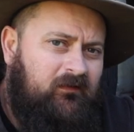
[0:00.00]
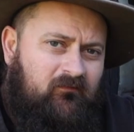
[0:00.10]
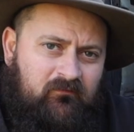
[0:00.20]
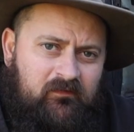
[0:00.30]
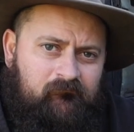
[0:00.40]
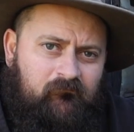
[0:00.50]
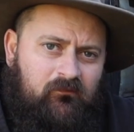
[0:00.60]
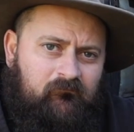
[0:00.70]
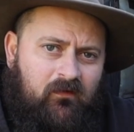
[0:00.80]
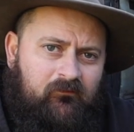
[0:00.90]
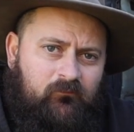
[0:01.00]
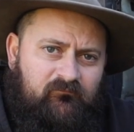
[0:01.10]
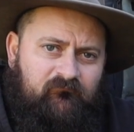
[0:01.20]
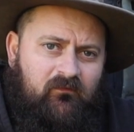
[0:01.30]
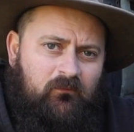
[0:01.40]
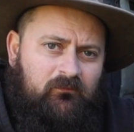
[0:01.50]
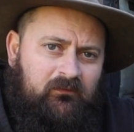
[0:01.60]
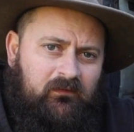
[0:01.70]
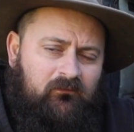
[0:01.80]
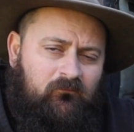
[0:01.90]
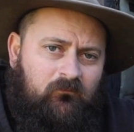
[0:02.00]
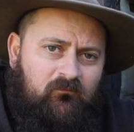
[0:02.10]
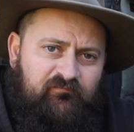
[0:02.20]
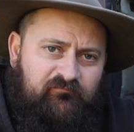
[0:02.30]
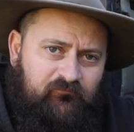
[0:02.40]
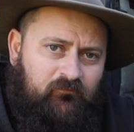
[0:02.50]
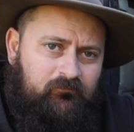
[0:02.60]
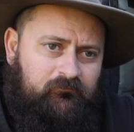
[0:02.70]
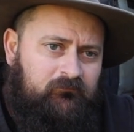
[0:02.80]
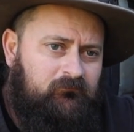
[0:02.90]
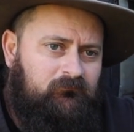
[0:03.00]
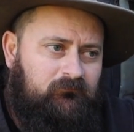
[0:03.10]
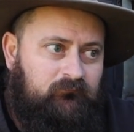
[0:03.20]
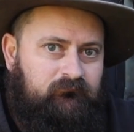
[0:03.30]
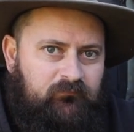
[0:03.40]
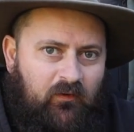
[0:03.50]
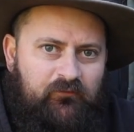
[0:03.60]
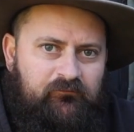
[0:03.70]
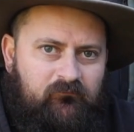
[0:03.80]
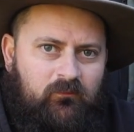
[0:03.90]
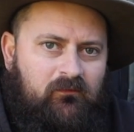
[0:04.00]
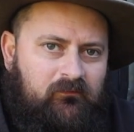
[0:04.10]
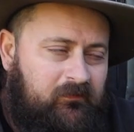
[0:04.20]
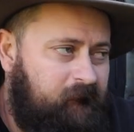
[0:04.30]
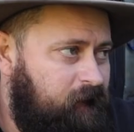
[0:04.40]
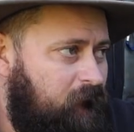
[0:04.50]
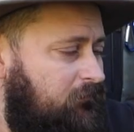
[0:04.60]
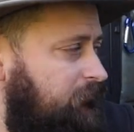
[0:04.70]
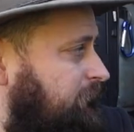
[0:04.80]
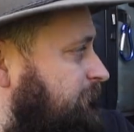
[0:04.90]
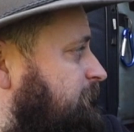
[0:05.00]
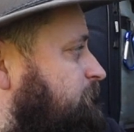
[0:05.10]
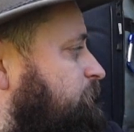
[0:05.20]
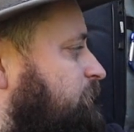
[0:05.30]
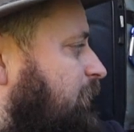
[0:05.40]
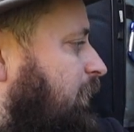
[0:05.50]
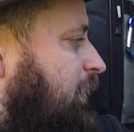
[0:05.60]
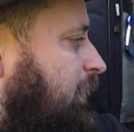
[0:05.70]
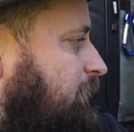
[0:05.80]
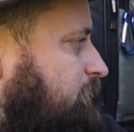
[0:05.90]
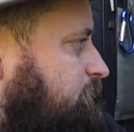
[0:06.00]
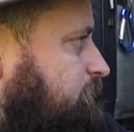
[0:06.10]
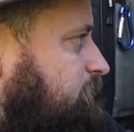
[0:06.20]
get restocked either with firewood again or for food, or both, one on each side. And